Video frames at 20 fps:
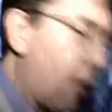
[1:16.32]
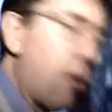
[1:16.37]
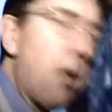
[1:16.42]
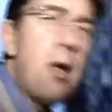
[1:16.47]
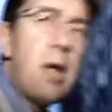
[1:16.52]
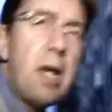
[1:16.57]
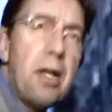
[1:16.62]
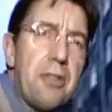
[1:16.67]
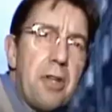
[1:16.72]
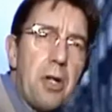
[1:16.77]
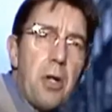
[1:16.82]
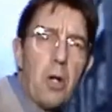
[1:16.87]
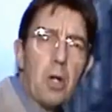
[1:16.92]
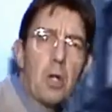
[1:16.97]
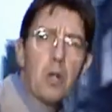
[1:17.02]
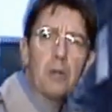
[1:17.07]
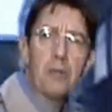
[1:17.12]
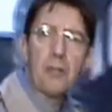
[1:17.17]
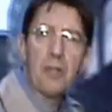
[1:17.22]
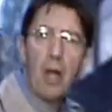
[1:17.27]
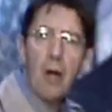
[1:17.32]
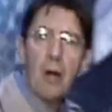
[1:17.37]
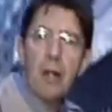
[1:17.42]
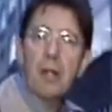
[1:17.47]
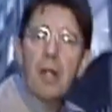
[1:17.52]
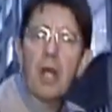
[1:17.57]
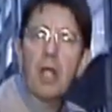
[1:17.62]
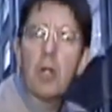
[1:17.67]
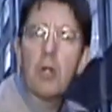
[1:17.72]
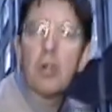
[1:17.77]
Not only has it got a good
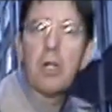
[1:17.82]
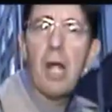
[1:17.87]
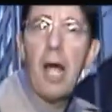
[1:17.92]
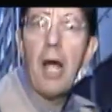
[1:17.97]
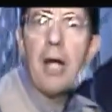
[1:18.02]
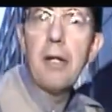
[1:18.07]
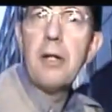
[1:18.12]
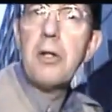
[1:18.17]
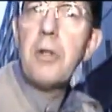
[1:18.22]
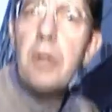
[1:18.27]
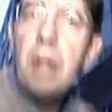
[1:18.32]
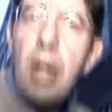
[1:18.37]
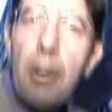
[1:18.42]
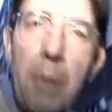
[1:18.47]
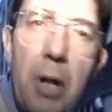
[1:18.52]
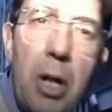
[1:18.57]
turret, a good gun and good